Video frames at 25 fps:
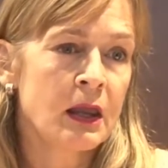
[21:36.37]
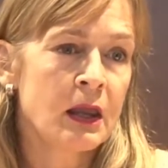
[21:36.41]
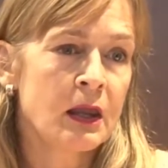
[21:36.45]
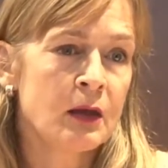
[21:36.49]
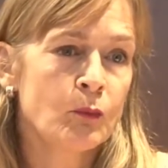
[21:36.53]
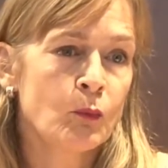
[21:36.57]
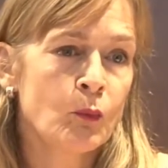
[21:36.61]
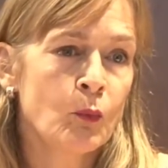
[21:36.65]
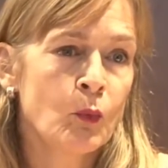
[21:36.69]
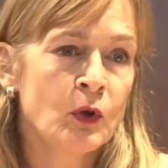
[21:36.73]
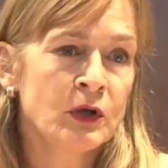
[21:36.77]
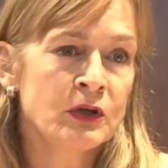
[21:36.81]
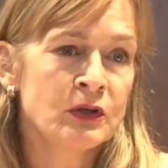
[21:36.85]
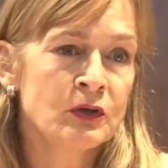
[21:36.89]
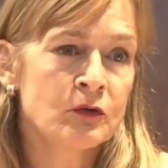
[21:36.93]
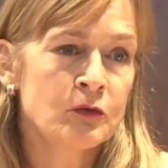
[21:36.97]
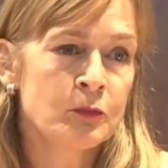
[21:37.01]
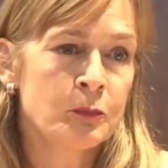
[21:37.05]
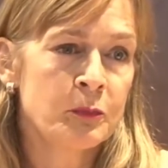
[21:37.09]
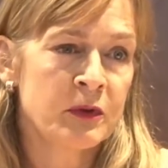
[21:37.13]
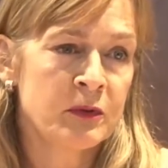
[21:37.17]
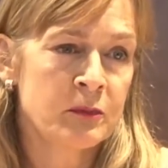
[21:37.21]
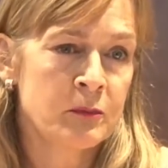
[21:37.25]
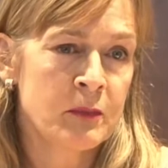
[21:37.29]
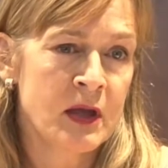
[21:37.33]
It
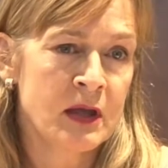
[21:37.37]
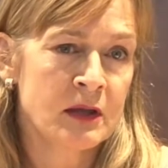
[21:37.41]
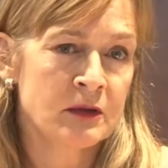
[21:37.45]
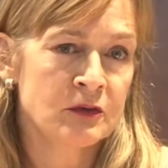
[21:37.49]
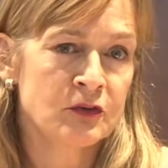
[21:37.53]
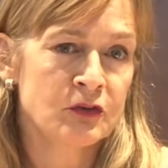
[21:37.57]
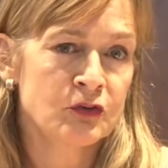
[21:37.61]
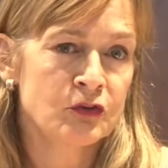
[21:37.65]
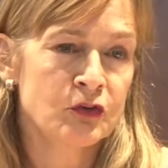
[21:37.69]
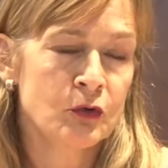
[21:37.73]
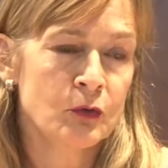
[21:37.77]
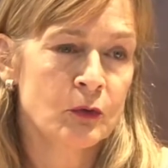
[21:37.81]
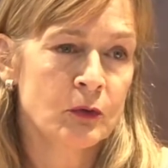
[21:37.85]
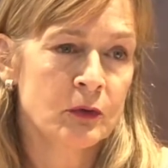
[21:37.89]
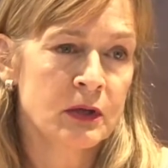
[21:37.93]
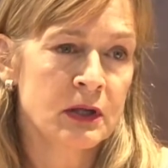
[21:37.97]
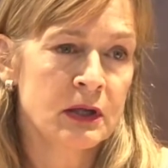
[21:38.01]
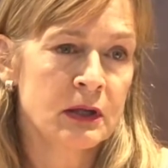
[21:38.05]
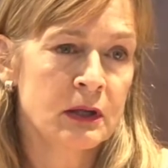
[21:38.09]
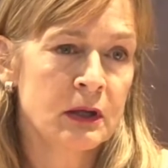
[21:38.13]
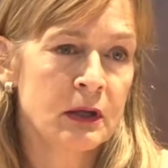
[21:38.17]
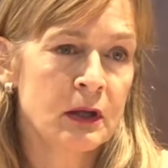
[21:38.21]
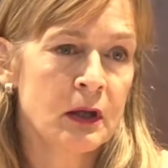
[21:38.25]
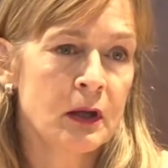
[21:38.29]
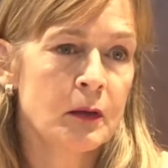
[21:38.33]
wouldn't be
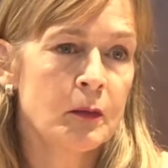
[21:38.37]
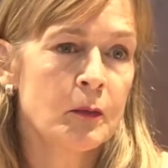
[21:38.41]
mandatory,